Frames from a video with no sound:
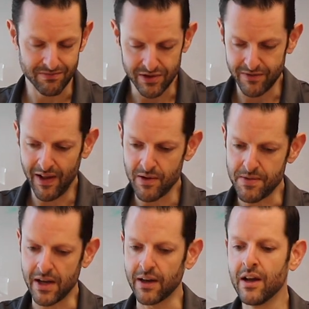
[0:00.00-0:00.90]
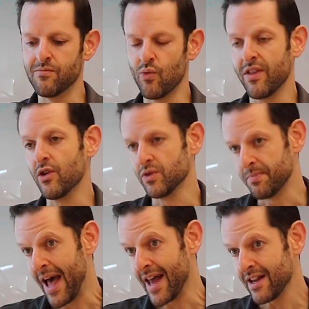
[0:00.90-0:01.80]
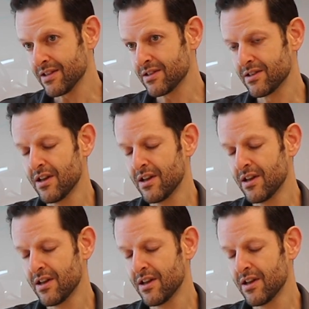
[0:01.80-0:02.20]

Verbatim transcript: developing with those patents.